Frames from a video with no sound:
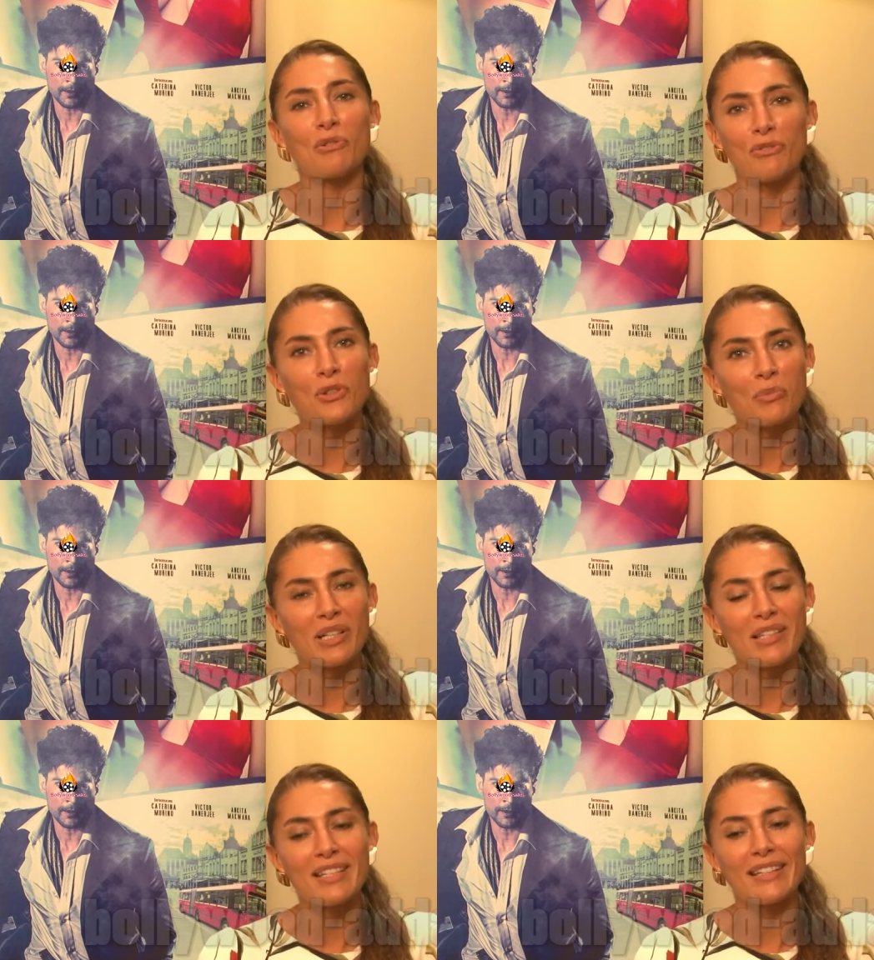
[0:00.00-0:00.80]

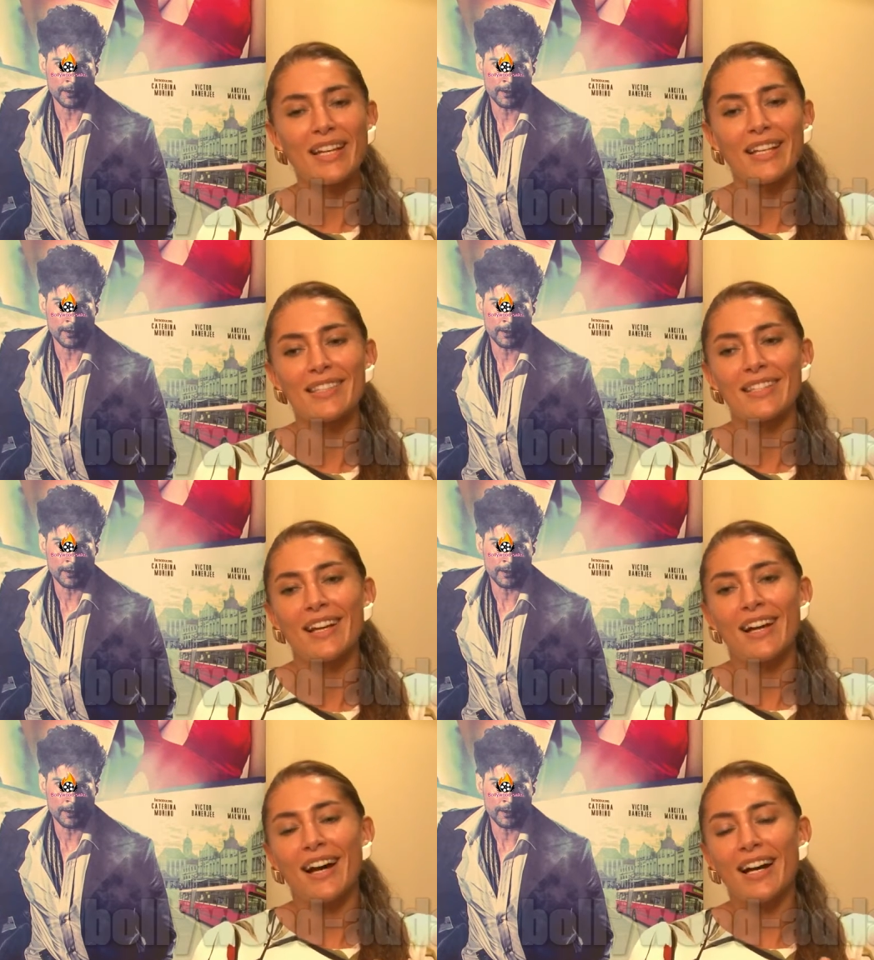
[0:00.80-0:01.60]
Speaker 1: performance, and that's.
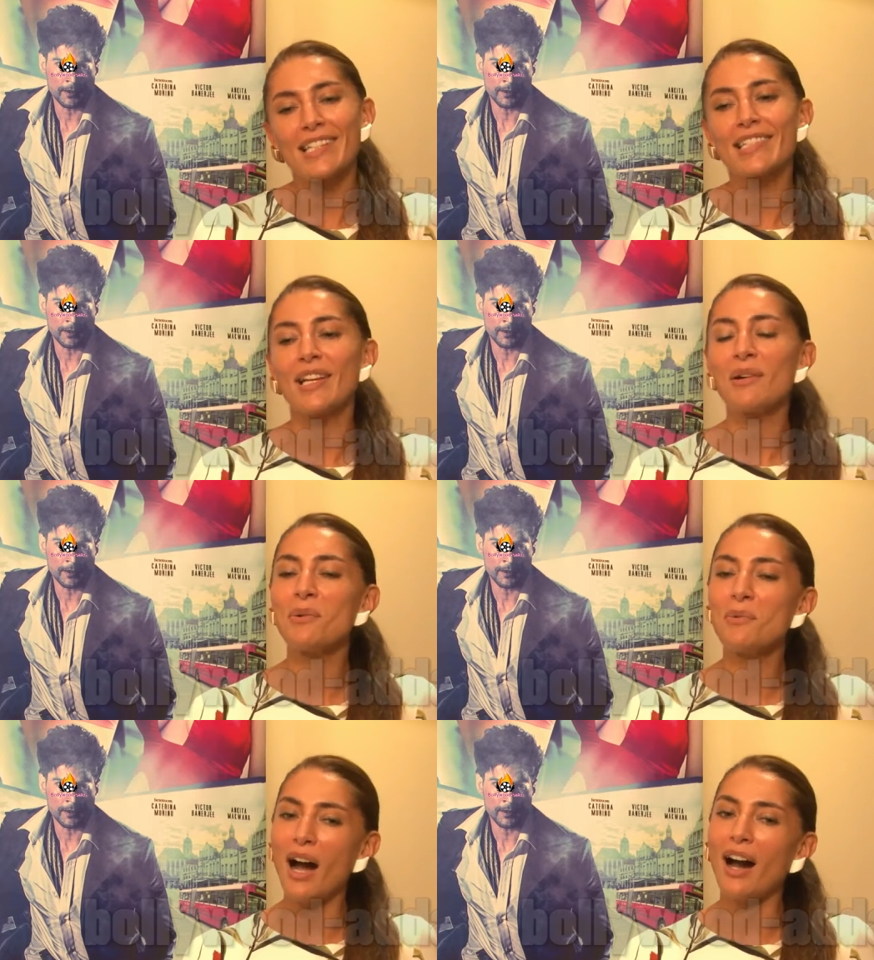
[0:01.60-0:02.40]
I say,
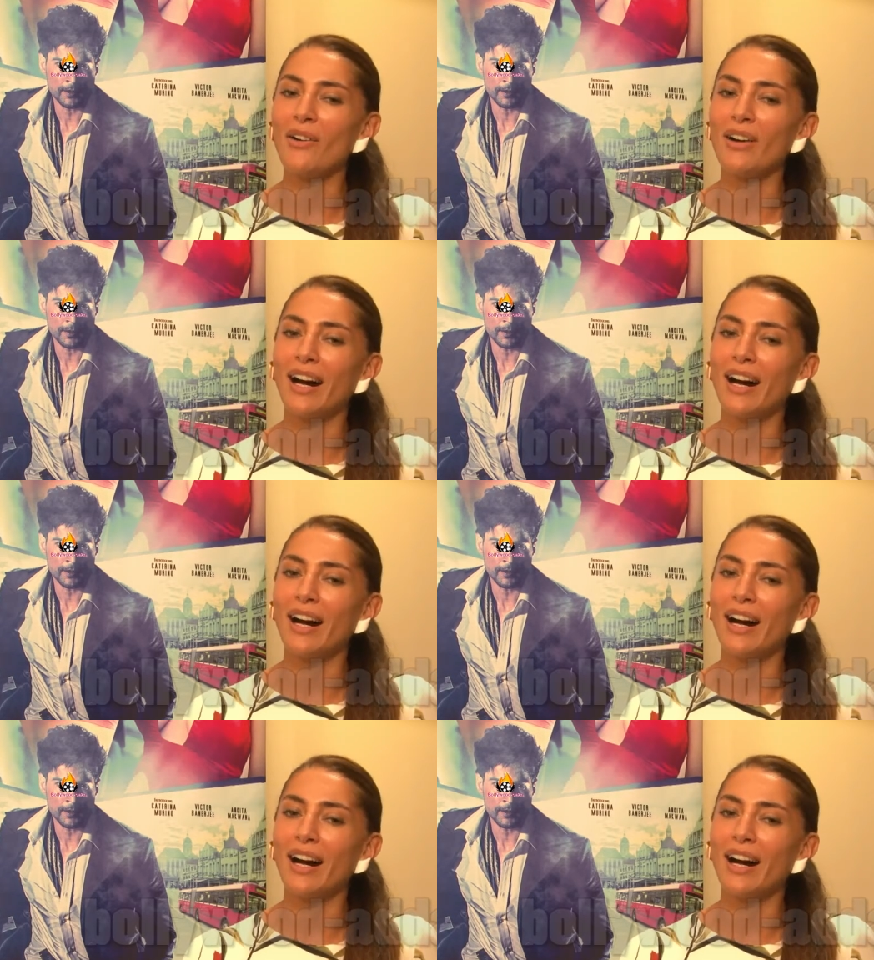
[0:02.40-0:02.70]
wow,